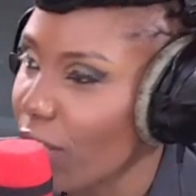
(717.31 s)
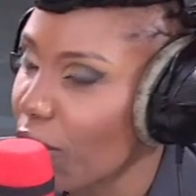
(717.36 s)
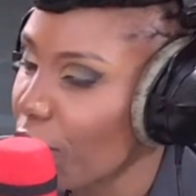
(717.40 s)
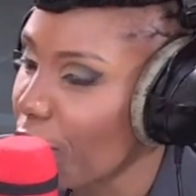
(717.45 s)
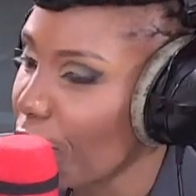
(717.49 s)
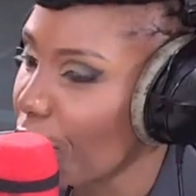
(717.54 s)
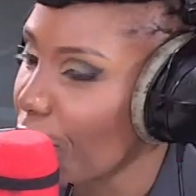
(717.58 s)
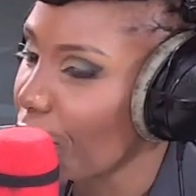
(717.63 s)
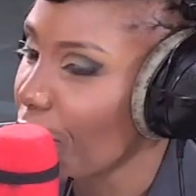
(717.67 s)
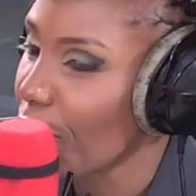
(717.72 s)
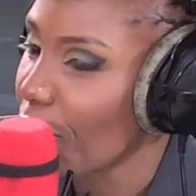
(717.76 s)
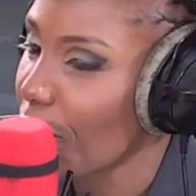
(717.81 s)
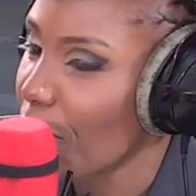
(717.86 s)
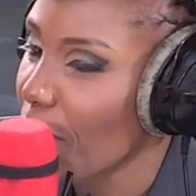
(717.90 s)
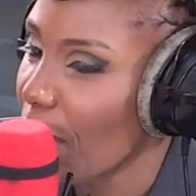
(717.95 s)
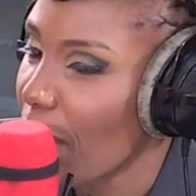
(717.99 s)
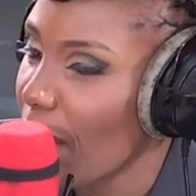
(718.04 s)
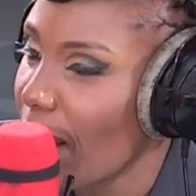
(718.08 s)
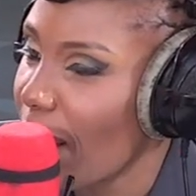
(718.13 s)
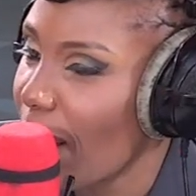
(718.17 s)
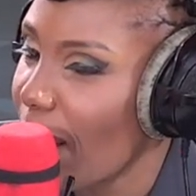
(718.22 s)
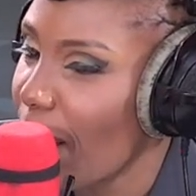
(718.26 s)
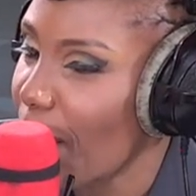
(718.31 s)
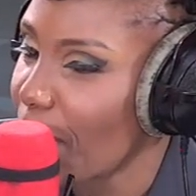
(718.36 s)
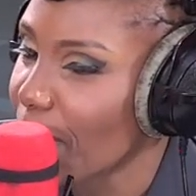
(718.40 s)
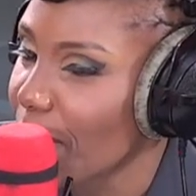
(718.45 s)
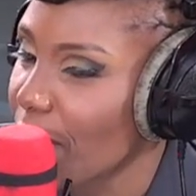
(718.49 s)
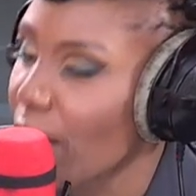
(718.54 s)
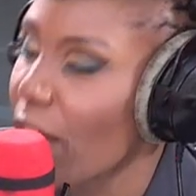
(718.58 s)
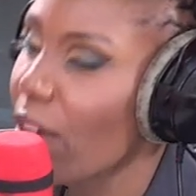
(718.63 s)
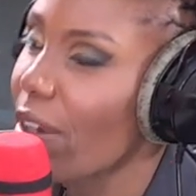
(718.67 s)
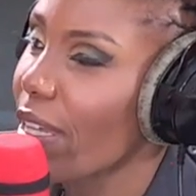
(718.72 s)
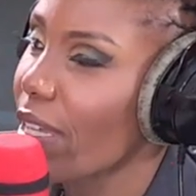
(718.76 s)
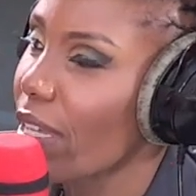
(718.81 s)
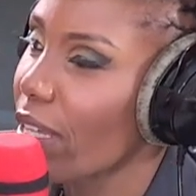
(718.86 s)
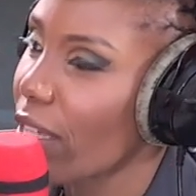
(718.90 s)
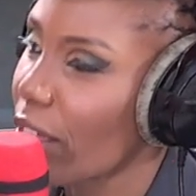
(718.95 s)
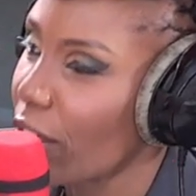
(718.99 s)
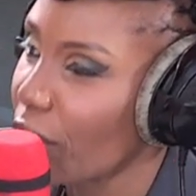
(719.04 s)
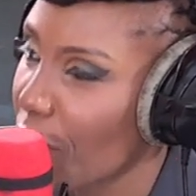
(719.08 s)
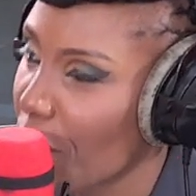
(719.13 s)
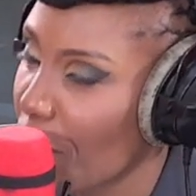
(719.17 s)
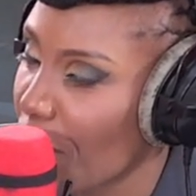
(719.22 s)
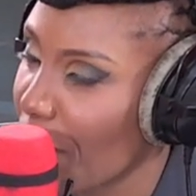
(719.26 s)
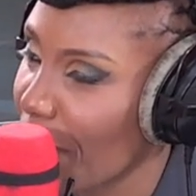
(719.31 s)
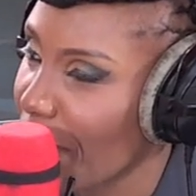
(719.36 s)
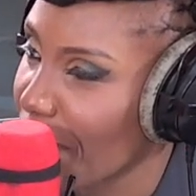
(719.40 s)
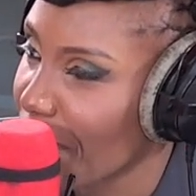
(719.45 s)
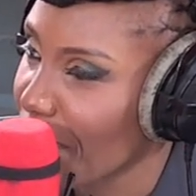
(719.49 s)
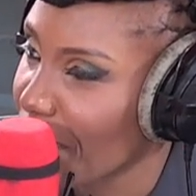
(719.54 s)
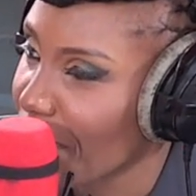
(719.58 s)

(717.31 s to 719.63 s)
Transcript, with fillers: to um, starring in Country Queen.